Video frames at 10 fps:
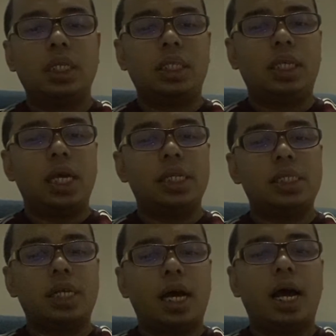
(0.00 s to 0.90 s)
GTN
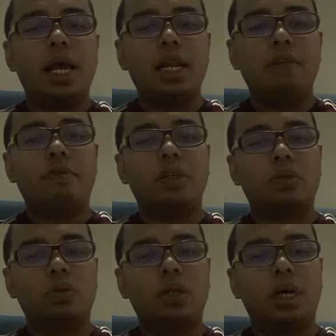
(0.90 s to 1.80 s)
is a highly
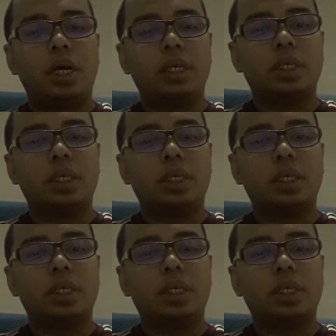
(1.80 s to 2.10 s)
vascular,